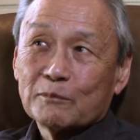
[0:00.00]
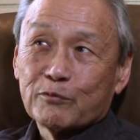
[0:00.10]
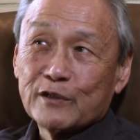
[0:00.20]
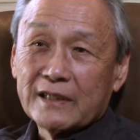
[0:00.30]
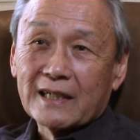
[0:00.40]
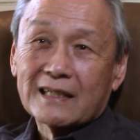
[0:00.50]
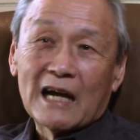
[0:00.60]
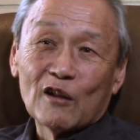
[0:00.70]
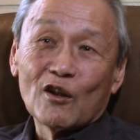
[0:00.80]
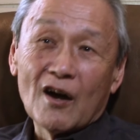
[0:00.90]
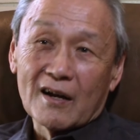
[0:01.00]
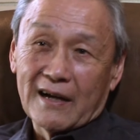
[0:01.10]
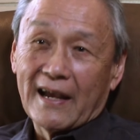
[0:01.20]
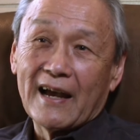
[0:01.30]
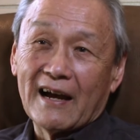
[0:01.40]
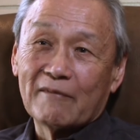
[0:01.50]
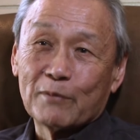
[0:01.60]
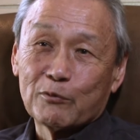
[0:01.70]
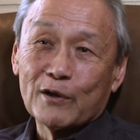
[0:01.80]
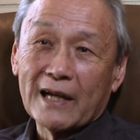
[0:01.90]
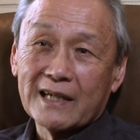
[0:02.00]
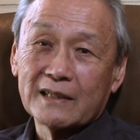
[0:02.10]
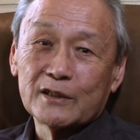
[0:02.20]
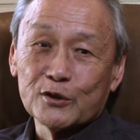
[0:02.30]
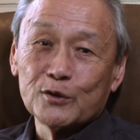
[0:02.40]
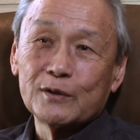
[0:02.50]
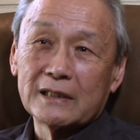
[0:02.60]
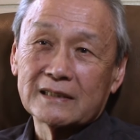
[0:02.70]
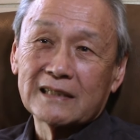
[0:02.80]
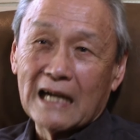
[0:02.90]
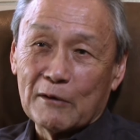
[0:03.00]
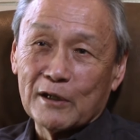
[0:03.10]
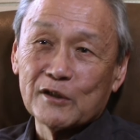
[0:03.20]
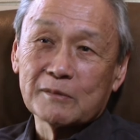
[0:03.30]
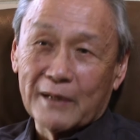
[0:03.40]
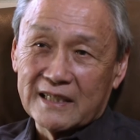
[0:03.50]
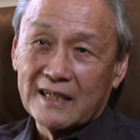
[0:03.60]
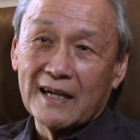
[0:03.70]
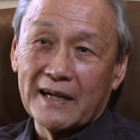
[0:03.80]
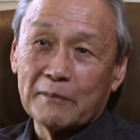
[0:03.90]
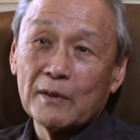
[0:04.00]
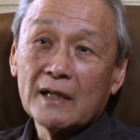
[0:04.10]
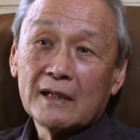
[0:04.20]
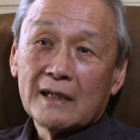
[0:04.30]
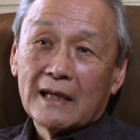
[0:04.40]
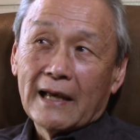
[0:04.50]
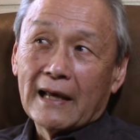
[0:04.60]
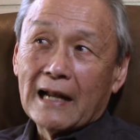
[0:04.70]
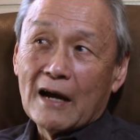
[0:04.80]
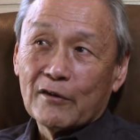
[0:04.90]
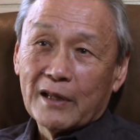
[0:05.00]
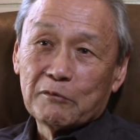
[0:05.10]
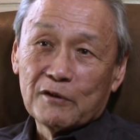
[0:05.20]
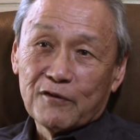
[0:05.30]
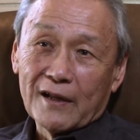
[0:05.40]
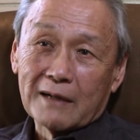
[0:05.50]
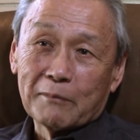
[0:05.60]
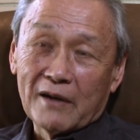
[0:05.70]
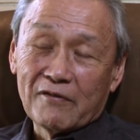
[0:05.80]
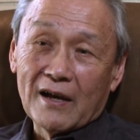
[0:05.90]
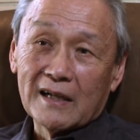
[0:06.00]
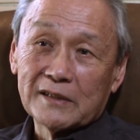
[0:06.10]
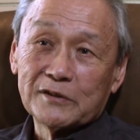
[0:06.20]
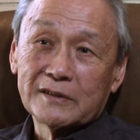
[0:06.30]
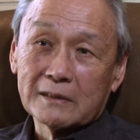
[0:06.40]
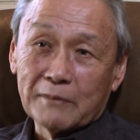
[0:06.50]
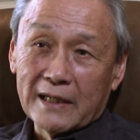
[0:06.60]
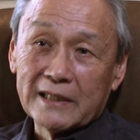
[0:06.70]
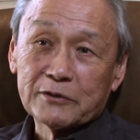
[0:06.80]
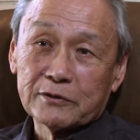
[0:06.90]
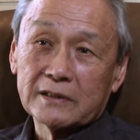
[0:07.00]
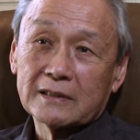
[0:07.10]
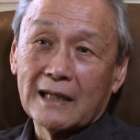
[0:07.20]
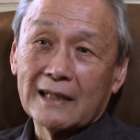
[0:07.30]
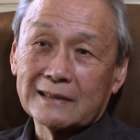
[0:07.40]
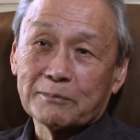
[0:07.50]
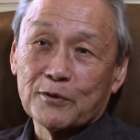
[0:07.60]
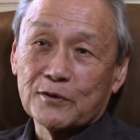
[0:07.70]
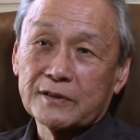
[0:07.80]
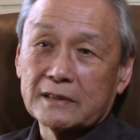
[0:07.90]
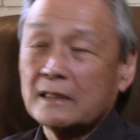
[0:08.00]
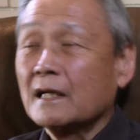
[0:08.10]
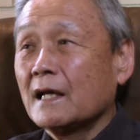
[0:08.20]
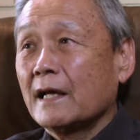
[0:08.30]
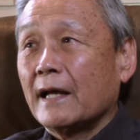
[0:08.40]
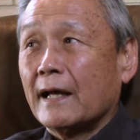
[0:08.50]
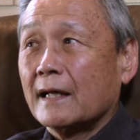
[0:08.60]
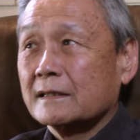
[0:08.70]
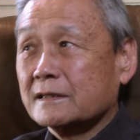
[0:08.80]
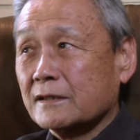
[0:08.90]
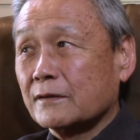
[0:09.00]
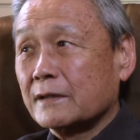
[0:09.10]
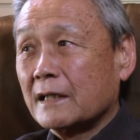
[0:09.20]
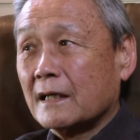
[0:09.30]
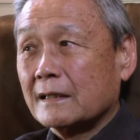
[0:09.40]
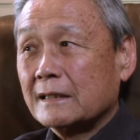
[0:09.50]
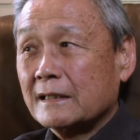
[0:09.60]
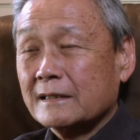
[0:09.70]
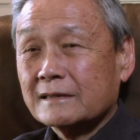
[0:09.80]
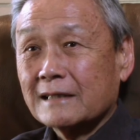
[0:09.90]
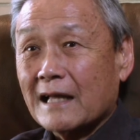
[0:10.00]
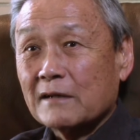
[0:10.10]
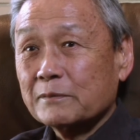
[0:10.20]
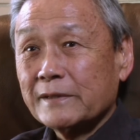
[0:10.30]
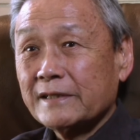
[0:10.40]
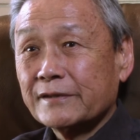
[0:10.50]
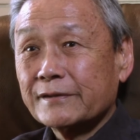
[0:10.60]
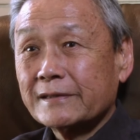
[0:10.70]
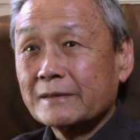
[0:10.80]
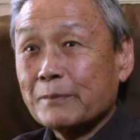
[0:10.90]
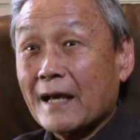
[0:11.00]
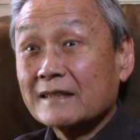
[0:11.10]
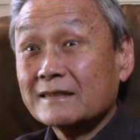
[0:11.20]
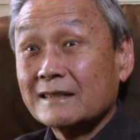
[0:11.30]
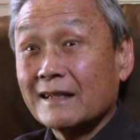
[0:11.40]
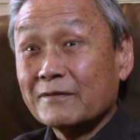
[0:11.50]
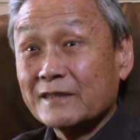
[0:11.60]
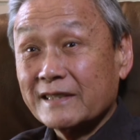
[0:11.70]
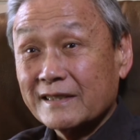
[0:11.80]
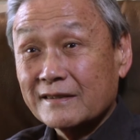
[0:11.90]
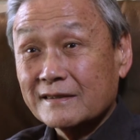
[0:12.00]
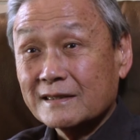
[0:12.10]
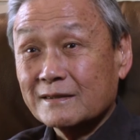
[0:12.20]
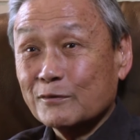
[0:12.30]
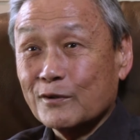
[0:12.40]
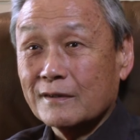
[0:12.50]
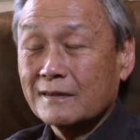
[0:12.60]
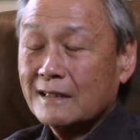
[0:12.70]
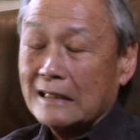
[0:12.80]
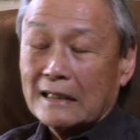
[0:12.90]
predict how long I have, but what I can do is how I use my time and how they reflect my values and my interests as a person. And so it has allowed me during the past 11 years where